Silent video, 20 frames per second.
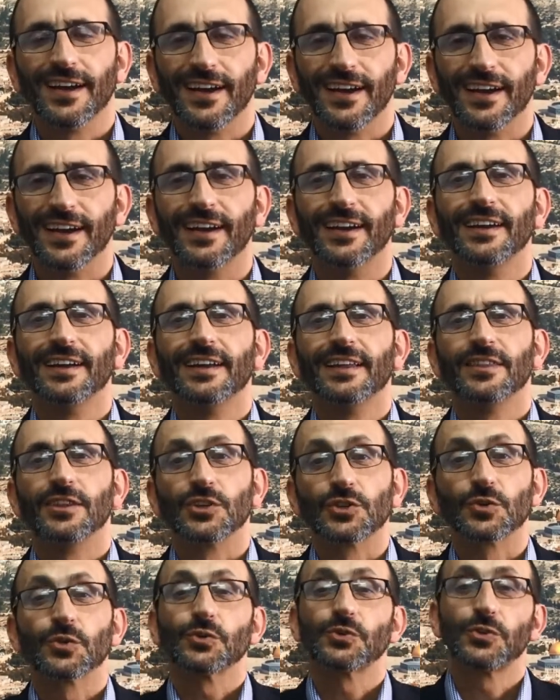the
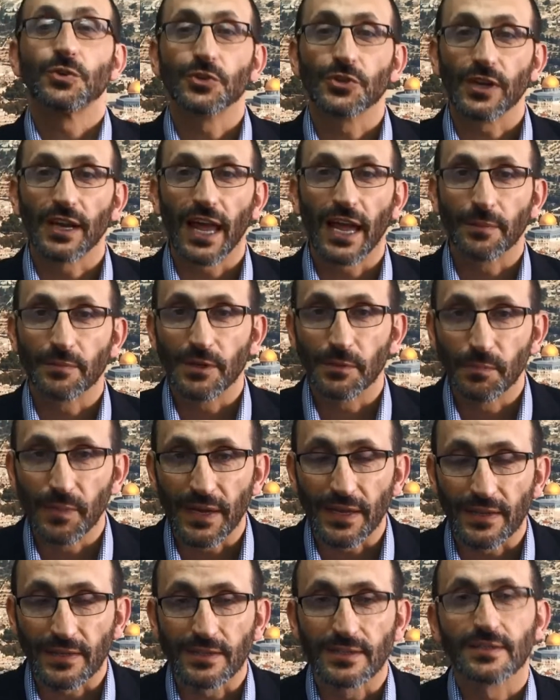Zchut Yerushalayim
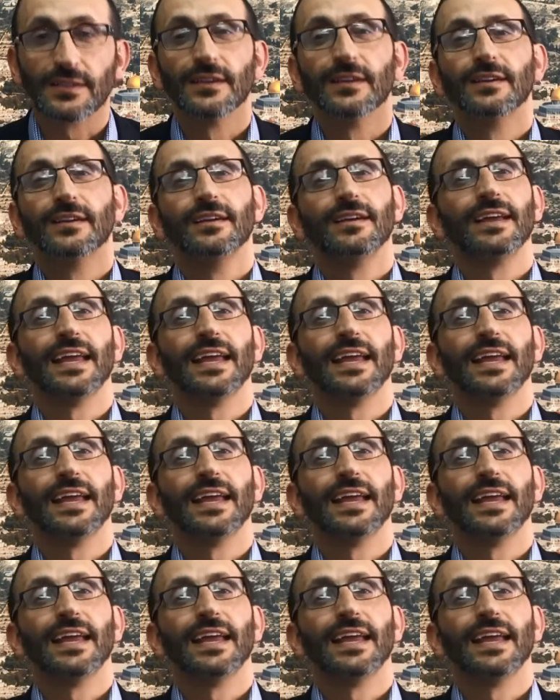depends.